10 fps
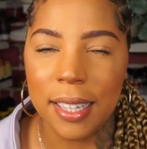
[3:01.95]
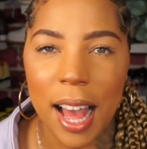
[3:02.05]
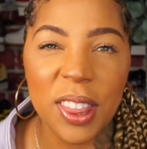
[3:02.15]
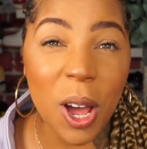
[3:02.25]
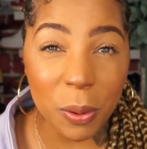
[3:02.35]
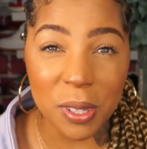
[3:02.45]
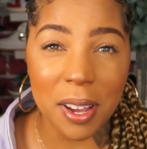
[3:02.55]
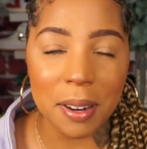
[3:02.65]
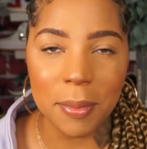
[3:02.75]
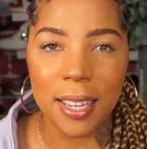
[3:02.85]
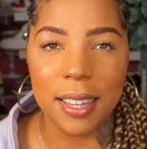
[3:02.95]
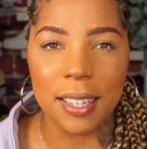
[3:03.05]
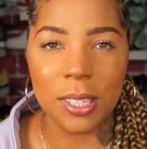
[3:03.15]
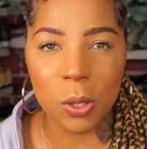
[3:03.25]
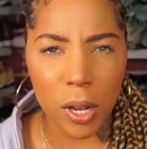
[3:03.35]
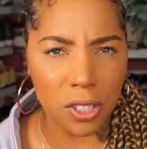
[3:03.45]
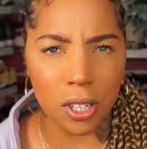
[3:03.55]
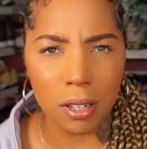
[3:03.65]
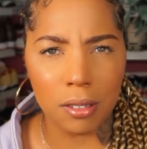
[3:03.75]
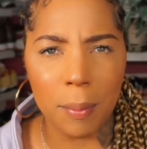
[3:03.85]
I thought it was gonna be the
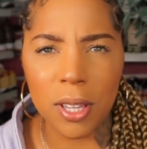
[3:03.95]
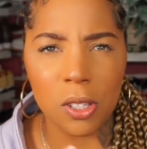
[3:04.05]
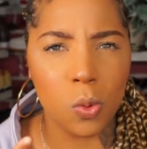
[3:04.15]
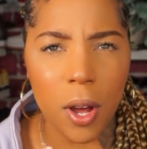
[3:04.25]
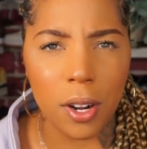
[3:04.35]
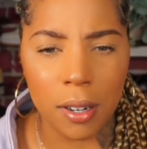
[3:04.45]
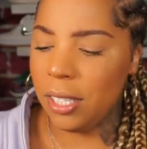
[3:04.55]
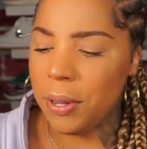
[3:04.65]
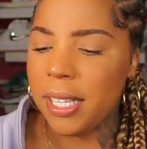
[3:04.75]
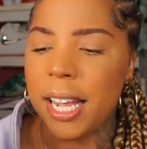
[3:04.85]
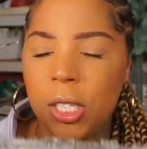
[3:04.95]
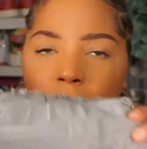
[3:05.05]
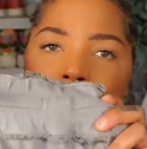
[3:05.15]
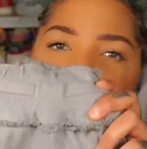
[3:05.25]
sweatshirt, I mean the sweater. So it's like, do I